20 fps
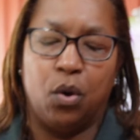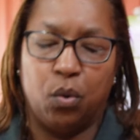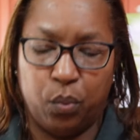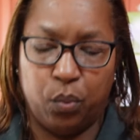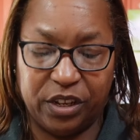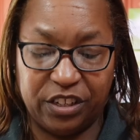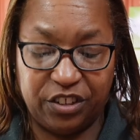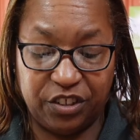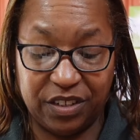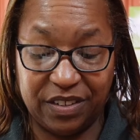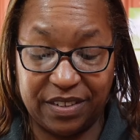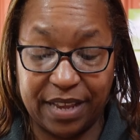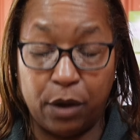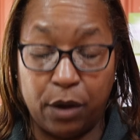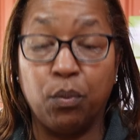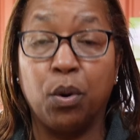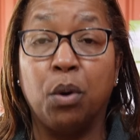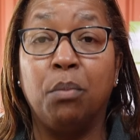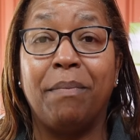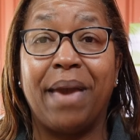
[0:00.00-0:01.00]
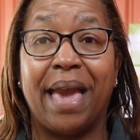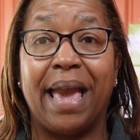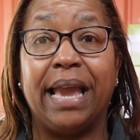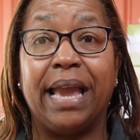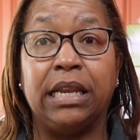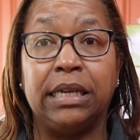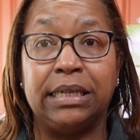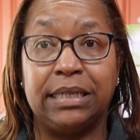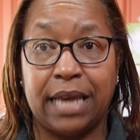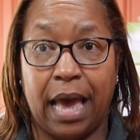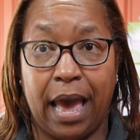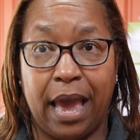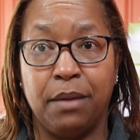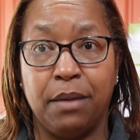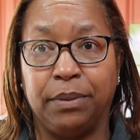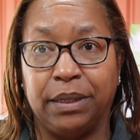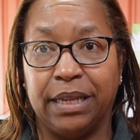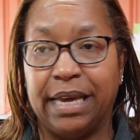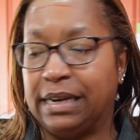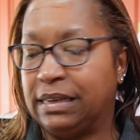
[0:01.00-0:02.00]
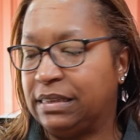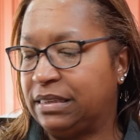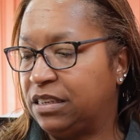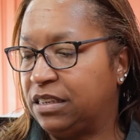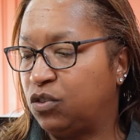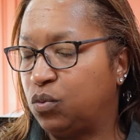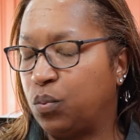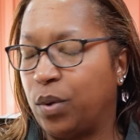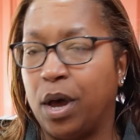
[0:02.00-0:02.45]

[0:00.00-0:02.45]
which is a romaine type lettuce as